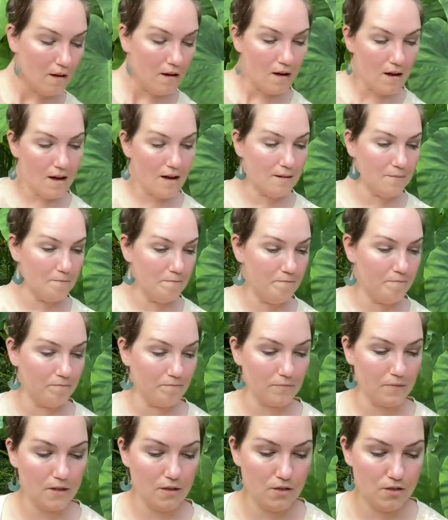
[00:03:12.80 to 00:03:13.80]
Um,
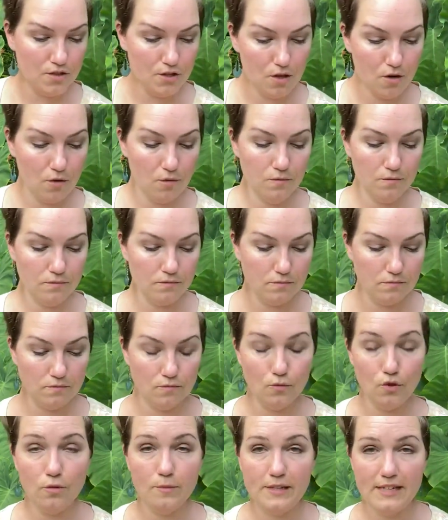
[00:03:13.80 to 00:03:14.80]
so
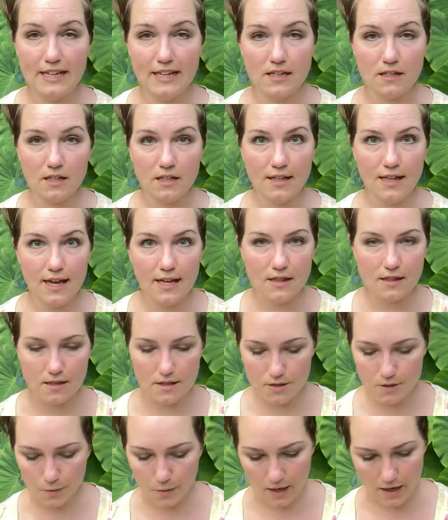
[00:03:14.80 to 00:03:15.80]
ruminate on that
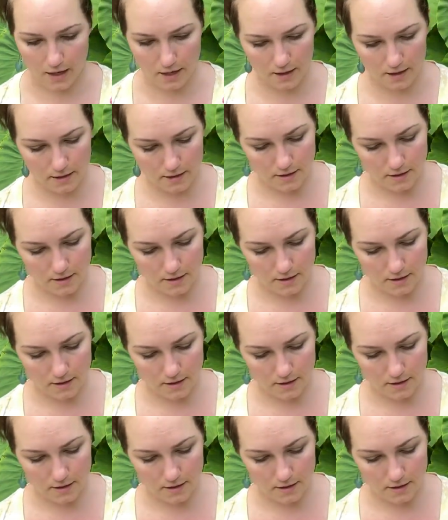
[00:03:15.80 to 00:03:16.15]
this week.